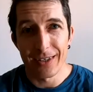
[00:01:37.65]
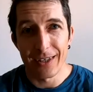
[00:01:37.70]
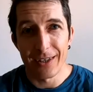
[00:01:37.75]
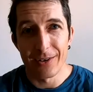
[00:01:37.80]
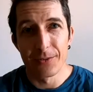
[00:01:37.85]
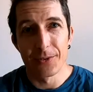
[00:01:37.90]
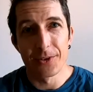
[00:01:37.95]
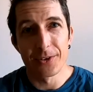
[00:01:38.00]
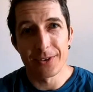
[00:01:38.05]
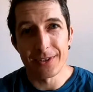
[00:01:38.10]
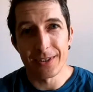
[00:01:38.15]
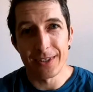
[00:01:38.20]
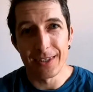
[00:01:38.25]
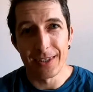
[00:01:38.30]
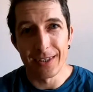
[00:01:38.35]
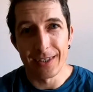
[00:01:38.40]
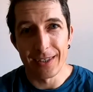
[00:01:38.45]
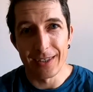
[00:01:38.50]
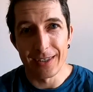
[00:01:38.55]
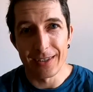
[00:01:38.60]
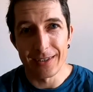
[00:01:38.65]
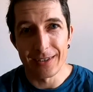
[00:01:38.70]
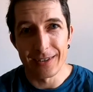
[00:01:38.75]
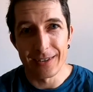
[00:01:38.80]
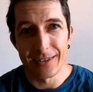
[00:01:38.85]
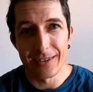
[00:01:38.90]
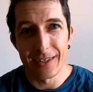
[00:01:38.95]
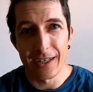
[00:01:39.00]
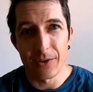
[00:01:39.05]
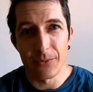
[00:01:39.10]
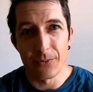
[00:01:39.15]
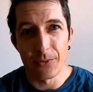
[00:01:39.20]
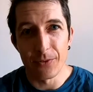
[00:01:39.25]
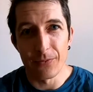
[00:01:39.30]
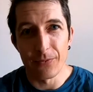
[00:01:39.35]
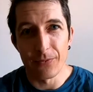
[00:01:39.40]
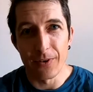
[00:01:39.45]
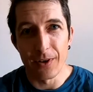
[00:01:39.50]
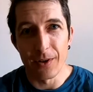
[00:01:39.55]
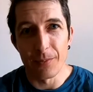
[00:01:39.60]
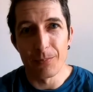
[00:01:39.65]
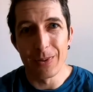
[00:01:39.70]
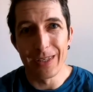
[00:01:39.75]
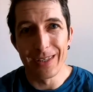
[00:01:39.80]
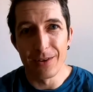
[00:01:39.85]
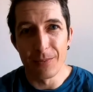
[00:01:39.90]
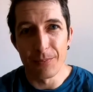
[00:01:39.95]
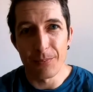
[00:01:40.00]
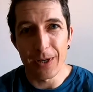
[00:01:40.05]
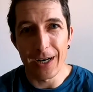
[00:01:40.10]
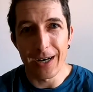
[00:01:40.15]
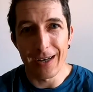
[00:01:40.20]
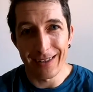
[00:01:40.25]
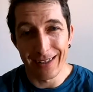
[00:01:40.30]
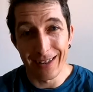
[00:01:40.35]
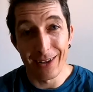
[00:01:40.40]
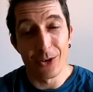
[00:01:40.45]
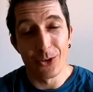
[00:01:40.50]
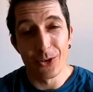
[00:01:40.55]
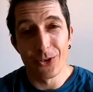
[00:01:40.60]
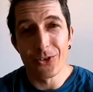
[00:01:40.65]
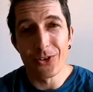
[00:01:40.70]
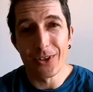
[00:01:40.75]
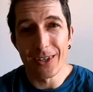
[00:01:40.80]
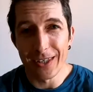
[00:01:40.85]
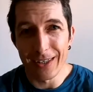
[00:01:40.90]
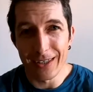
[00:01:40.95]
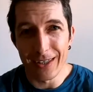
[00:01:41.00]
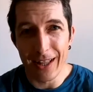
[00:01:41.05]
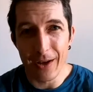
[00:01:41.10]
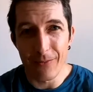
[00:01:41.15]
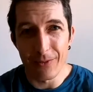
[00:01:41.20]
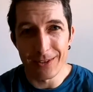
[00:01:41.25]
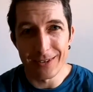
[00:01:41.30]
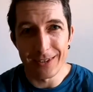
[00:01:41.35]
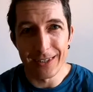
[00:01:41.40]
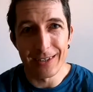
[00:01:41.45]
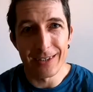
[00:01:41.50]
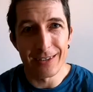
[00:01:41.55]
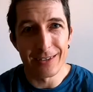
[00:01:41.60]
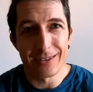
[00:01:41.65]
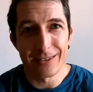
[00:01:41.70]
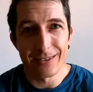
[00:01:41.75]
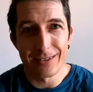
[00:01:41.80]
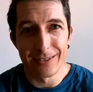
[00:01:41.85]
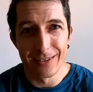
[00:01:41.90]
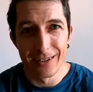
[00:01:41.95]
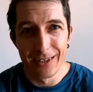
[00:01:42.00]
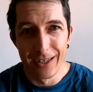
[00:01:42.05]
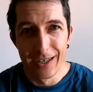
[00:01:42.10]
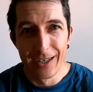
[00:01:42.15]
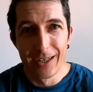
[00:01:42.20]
I was there with Peter Bartel, also 11 cities